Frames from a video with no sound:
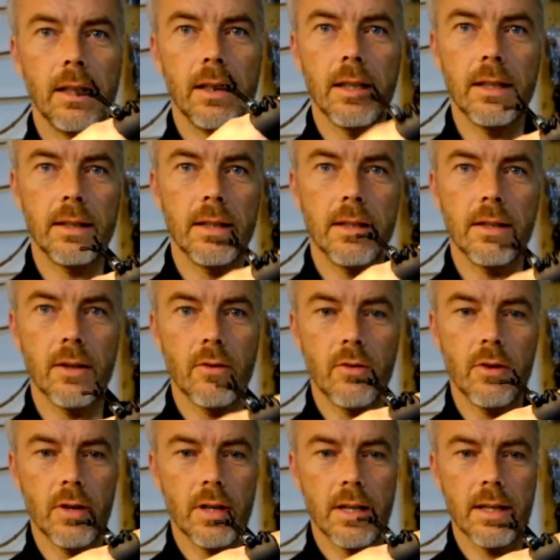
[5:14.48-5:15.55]
and this is
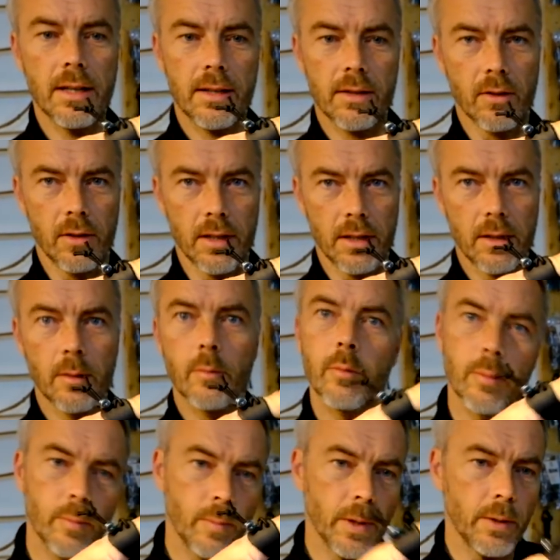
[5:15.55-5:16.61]
really solid,
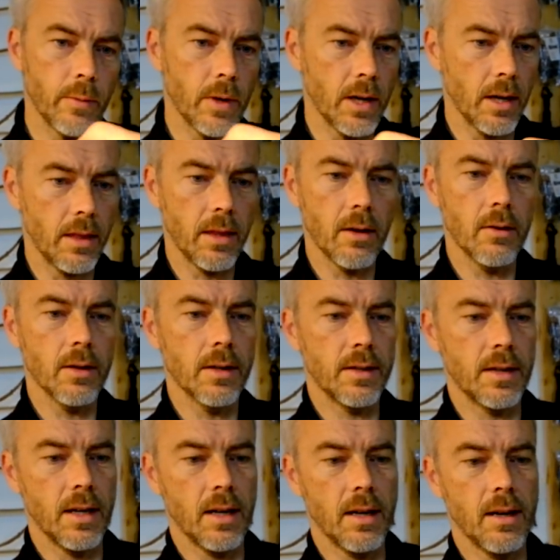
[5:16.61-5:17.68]
but we get there in a
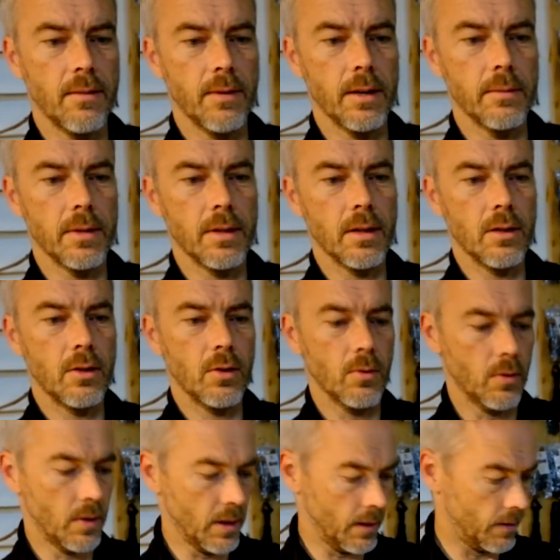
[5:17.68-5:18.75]
second when we start
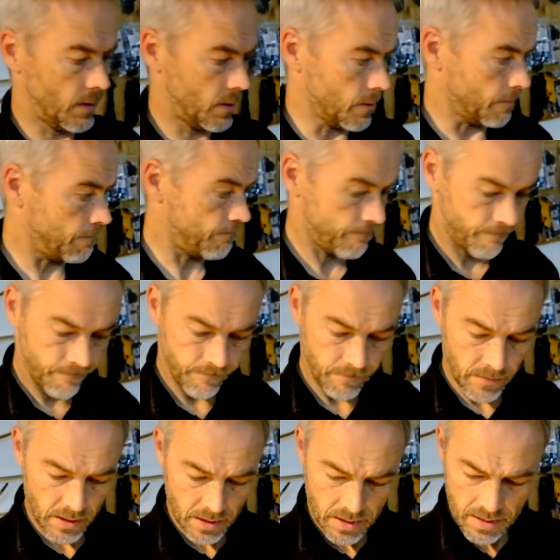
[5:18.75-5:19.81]
shooting. So
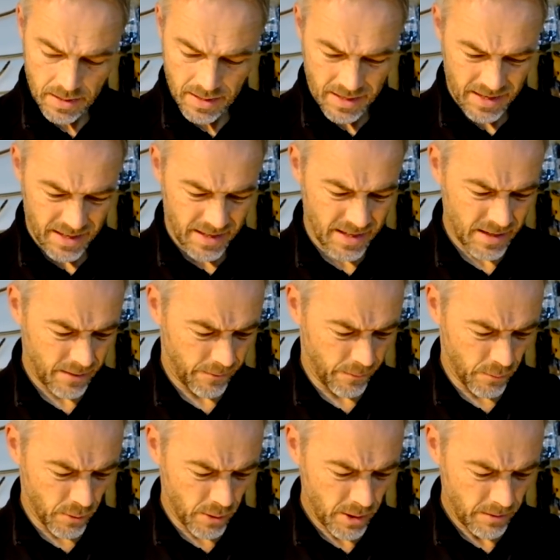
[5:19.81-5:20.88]
these
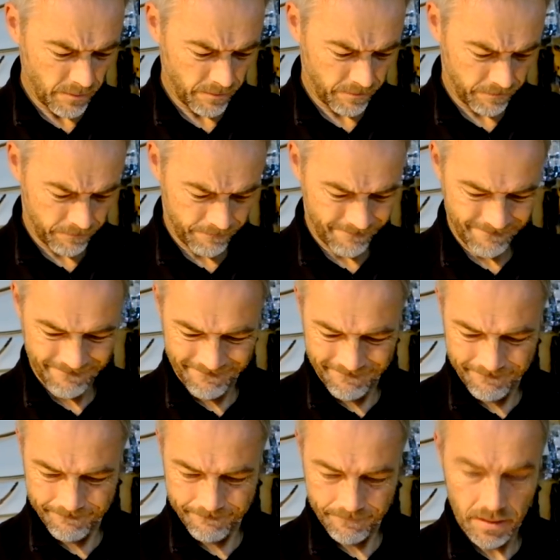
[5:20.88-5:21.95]
four
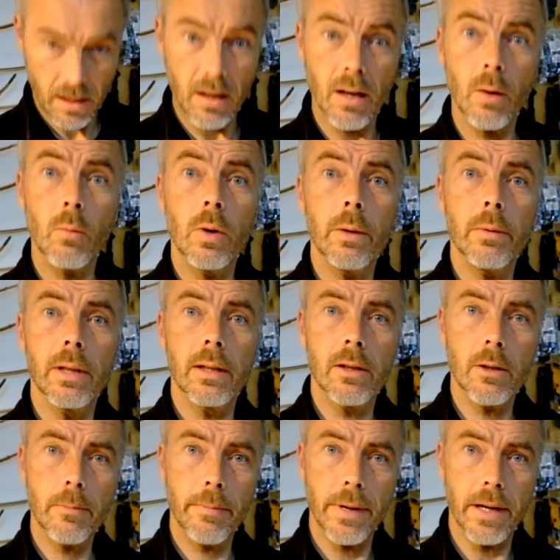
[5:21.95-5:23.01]
we will
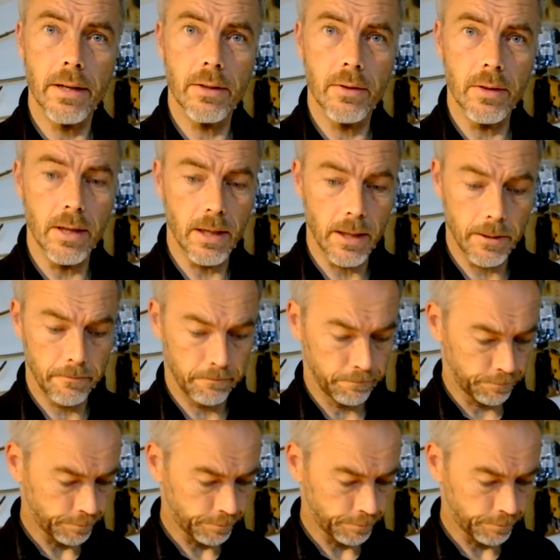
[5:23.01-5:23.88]
compare today.